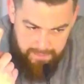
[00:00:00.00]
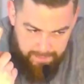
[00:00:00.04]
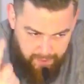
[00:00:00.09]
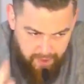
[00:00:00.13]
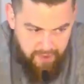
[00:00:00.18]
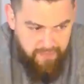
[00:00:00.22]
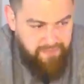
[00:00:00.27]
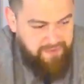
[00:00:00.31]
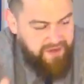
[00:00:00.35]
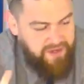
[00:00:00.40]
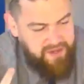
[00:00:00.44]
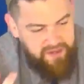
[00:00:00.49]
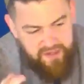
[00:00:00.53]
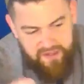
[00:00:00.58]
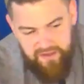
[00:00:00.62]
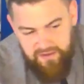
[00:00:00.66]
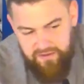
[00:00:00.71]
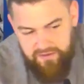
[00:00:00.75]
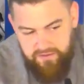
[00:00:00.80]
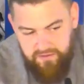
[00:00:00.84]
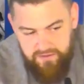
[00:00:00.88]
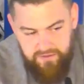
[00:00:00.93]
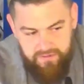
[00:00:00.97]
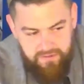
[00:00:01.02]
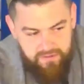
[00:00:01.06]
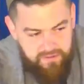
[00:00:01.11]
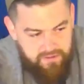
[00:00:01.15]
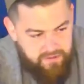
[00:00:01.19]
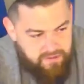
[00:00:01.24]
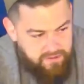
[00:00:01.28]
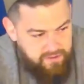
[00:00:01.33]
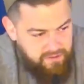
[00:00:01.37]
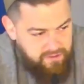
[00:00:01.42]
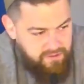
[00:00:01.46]
perfectly.
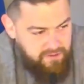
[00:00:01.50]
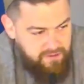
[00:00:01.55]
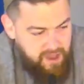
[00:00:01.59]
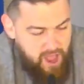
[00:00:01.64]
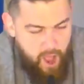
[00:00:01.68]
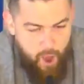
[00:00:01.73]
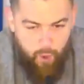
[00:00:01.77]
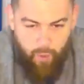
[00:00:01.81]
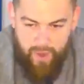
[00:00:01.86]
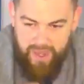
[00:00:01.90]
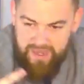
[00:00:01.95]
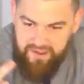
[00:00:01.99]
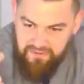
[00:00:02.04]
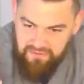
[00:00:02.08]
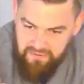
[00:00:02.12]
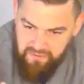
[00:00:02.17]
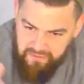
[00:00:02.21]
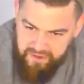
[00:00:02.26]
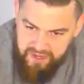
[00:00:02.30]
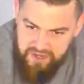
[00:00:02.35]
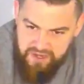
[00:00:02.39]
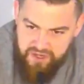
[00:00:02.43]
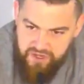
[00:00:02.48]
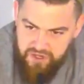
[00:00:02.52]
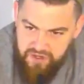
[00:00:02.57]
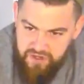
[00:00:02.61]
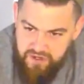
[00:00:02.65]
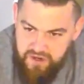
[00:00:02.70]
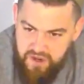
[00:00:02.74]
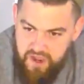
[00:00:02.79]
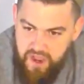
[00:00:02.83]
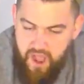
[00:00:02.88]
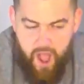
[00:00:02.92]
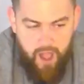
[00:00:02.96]
I'll wake up for Fajr,
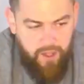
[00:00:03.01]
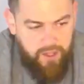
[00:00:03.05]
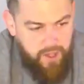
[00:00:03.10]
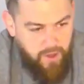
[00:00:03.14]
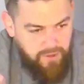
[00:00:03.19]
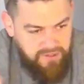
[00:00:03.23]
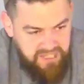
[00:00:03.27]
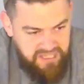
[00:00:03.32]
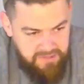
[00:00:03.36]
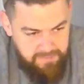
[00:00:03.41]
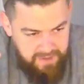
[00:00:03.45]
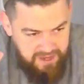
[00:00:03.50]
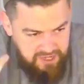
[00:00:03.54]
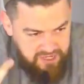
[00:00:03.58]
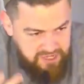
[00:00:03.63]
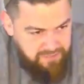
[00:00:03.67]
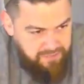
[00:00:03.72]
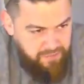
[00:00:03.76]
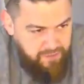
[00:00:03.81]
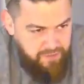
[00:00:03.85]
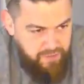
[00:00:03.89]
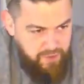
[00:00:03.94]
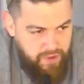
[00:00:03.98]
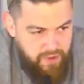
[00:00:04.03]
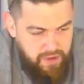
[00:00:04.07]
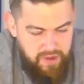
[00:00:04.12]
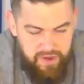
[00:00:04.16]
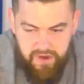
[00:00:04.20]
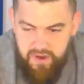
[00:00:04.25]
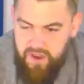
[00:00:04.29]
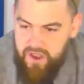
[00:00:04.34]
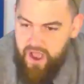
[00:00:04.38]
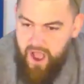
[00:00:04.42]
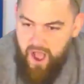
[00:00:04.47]
I'll go to the masjid for
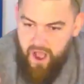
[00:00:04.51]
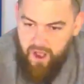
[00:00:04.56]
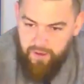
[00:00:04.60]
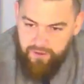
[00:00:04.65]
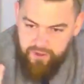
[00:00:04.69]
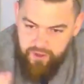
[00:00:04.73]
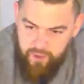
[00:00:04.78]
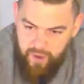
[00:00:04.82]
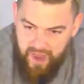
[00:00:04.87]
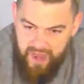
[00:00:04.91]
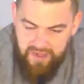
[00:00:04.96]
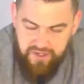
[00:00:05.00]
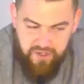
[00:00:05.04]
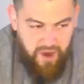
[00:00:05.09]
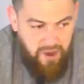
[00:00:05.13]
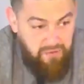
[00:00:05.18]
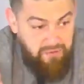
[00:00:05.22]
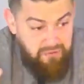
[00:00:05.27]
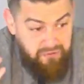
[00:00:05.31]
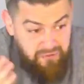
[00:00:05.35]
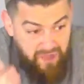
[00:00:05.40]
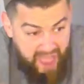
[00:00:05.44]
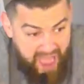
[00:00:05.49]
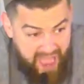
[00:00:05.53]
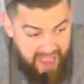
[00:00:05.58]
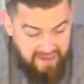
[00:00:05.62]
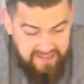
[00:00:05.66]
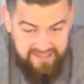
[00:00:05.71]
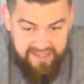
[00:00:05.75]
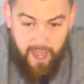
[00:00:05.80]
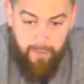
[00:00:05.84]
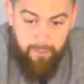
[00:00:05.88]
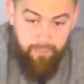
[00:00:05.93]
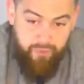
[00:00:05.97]
Dhuhr, I'll do Asr, I'll
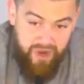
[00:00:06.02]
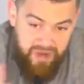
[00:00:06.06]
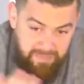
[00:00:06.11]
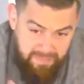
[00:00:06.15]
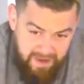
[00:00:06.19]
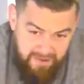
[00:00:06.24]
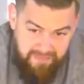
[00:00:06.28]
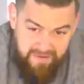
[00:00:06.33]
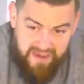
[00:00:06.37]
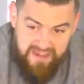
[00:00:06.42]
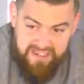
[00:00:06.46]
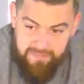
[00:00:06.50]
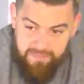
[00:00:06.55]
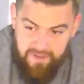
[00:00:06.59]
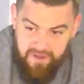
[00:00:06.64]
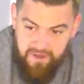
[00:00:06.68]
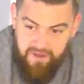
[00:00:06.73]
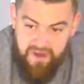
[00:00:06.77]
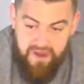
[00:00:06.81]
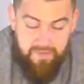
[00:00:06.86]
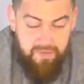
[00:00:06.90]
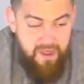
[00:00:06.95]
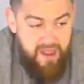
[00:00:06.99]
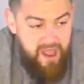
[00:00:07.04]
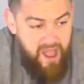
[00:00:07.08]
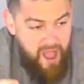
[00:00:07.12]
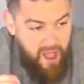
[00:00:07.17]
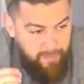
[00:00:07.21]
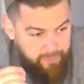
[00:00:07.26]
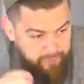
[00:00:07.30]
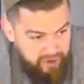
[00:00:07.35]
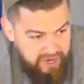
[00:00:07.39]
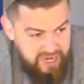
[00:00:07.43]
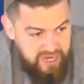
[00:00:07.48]
fast, I'll break my fast at Maghrib,
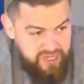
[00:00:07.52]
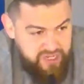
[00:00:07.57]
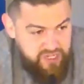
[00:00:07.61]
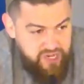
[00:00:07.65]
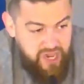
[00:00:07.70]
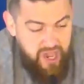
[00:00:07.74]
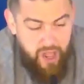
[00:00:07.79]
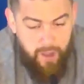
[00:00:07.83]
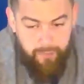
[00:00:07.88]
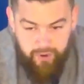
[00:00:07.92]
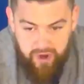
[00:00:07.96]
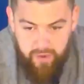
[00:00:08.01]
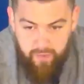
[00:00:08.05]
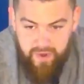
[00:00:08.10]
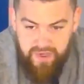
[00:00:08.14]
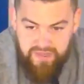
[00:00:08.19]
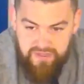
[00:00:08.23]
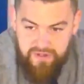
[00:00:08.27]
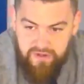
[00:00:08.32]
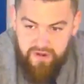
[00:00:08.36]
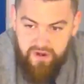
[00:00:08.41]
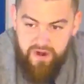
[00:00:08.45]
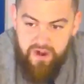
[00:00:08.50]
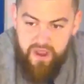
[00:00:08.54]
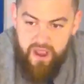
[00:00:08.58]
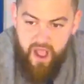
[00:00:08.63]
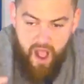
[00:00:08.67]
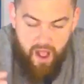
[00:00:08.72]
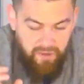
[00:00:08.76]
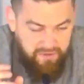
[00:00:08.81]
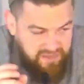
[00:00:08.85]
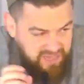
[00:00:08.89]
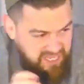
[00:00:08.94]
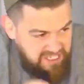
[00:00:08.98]
I'll pray Isha, I'll pray Witr,
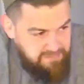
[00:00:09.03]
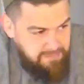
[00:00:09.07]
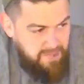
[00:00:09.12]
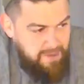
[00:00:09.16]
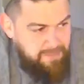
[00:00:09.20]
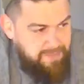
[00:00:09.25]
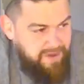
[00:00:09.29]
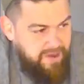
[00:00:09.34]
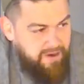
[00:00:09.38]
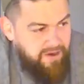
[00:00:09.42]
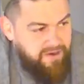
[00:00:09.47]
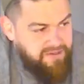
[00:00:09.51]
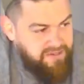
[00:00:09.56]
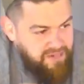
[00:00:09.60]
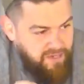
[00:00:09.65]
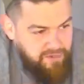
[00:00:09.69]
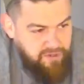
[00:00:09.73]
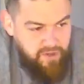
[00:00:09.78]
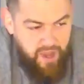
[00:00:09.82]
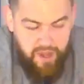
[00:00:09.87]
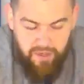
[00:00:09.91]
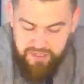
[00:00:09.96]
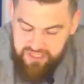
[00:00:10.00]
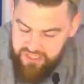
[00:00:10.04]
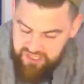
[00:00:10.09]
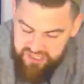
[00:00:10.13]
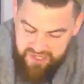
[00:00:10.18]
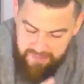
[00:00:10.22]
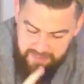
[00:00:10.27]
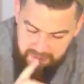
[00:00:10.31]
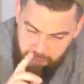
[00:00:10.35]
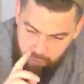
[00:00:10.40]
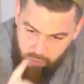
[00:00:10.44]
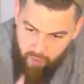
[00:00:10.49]
I'll kiss my parents, I'll just
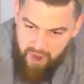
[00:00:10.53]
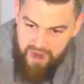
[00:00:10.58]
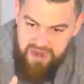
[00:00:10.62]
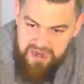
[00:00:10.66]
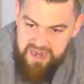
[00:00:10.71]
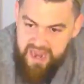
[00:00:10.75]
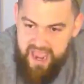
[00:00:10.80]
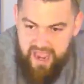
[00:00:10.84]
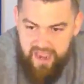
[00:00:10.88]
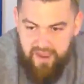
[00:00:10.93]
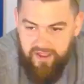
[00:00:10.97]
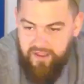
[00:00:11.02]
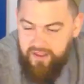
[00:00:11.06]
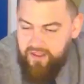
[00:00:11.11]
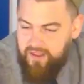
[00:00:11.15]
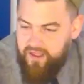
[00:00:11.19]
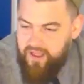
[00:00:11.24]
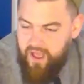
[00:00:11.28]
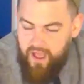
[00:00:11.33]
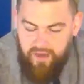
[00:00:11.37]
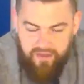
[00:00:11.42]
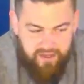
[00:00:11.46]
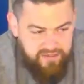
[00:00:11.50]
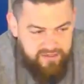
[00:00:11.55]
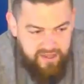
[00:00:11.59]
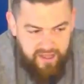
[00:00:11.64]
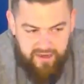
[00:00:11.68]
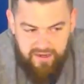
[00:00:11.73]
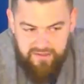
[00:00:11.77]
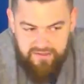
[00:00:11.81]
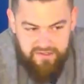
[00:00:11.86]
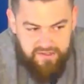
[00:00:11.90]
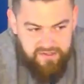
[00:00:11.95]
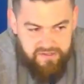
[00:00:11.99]
give me one day. Allah
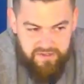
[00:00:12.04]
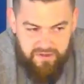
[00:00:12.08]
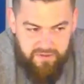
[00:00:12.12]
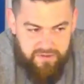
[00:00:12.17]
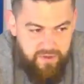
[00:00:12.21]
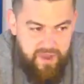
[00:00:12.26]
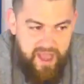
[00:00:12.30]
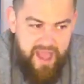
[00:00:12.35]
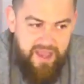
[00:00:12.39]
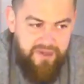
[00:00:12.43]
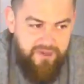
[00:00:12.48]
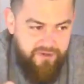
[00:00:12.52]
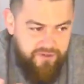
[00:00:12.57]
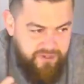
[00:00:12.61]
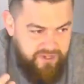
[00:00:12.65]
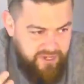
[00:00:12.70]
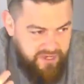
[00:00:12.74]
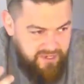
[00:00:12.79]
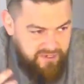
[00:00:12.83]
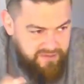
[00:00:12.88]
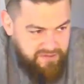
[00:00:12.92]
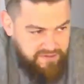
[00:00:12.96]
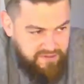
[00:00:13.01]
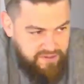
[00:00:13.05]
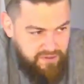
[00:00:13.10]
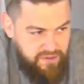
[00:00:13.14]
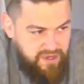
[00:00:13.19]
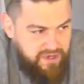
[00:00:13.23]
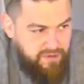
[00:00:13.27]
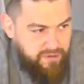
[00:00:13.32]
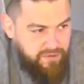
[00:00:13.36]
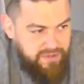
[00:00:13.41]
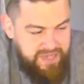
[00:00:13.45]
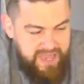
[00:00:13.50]
Ta'ala says, no, you had your chance. You
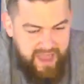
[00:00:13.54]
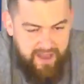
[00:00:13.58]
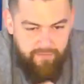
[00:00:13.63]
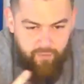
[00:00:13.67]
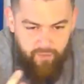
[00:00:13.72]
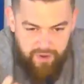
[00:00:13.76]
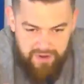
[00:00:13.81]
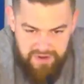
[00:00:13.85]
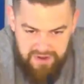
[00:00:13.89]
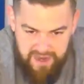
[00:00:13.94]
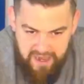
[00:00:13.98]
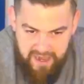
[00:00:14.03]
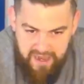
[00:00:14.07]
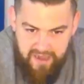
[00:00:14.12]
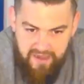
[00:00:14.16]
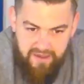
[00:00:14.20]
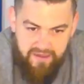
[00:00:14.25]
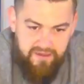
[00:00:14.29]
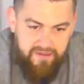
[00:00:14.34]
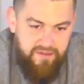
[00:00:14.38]
didn't only have one day.